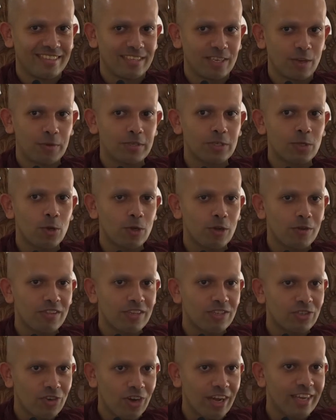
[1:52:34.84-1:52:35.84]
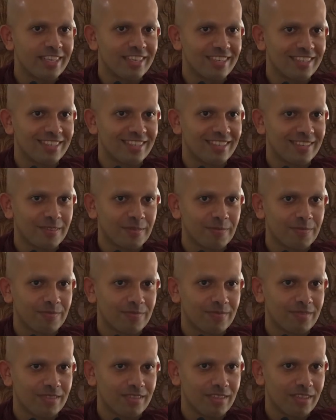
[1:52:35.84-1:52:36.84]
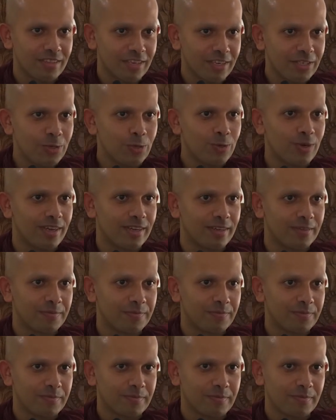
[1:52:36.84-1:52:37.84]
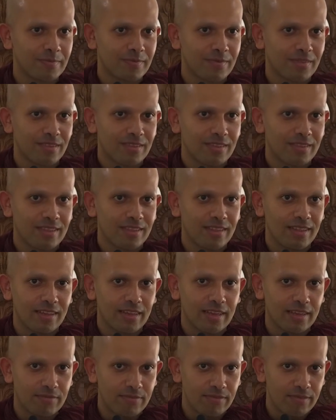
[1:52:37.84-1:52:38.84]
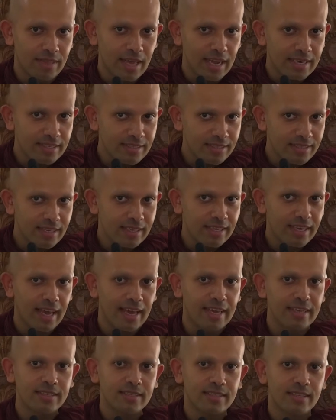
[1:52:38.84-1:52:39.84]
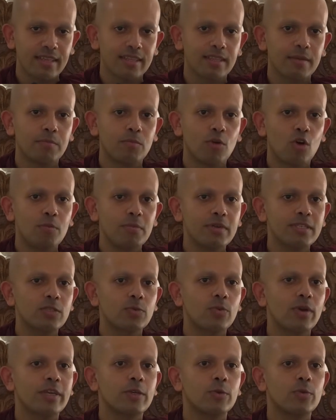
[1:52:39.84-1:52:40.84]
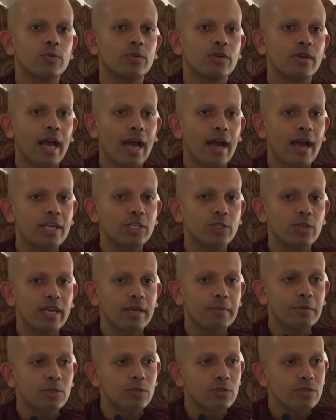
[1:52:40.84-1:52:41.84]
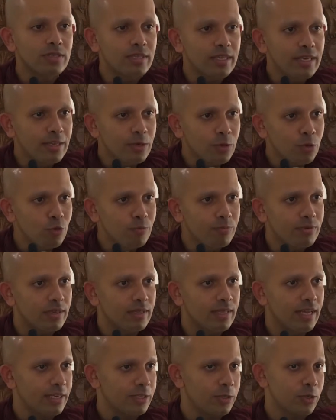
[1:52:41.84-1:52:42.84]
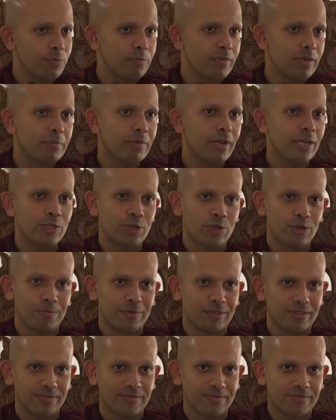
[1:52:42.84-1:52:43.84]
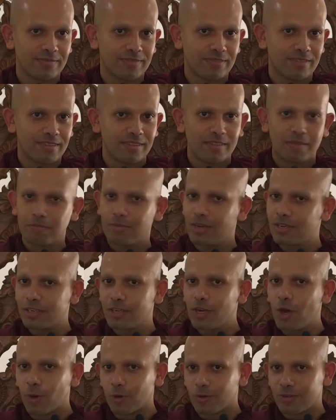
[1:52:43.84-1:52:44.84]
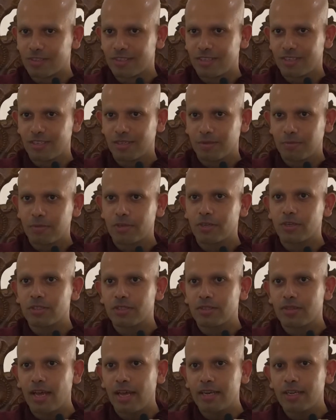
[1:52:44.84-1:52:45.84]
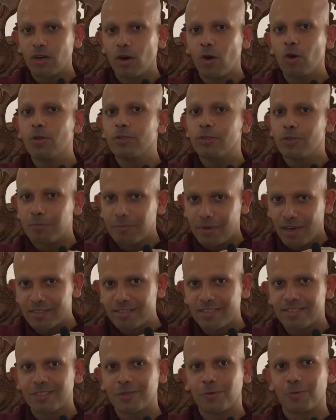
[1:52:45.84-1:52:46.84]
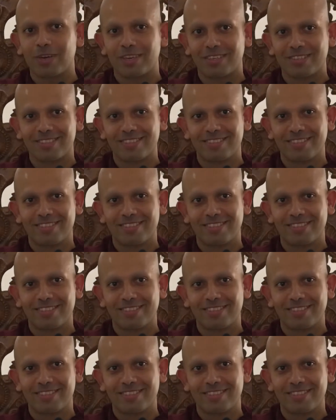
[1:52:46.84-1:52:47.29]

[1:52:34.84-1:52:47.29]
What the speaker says: We talk of the trident, the trishula. If that is the case, then the moments where you are actually able to see Rupa, that should be pleasurable. But no, because that also passes away.